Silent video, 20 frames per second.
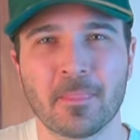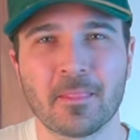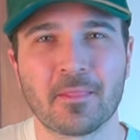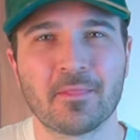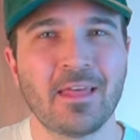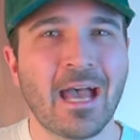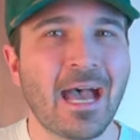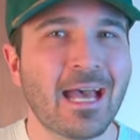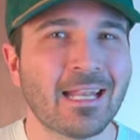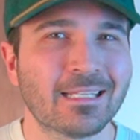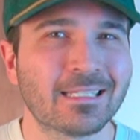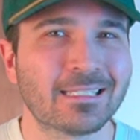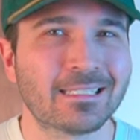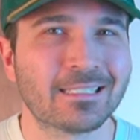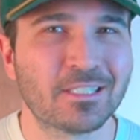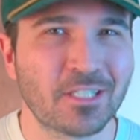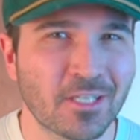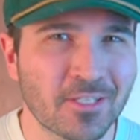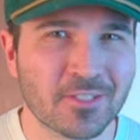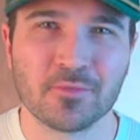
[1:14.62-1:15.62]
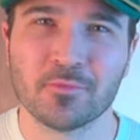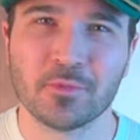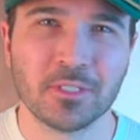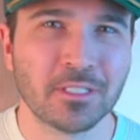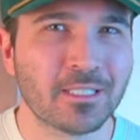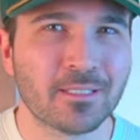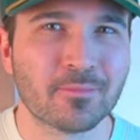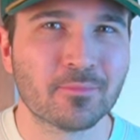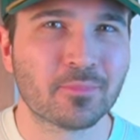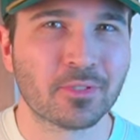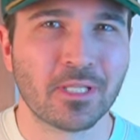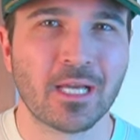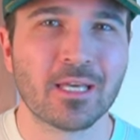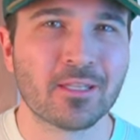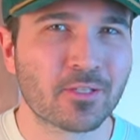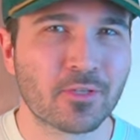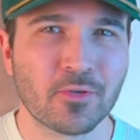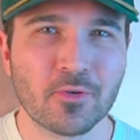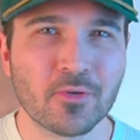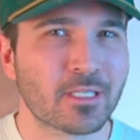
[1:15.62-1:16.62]
that doesn't really imply the
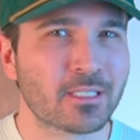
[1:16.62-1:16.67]
chord.